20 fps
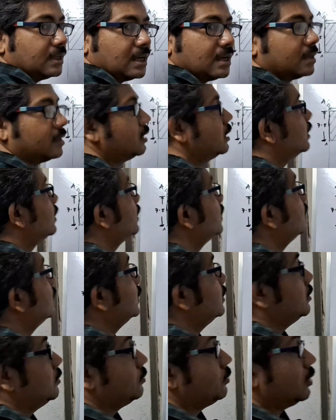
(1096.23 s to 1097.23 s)
Yeah,
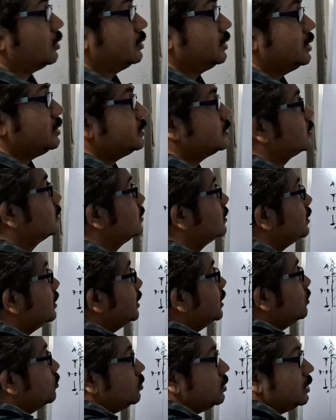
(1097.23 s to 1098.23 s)
for this
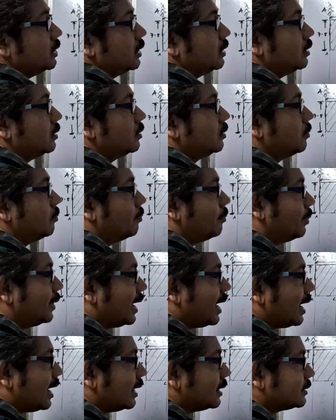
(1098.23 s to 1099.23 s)
UDL,
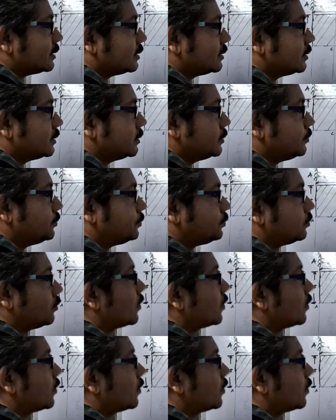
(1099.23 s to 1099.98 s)
plus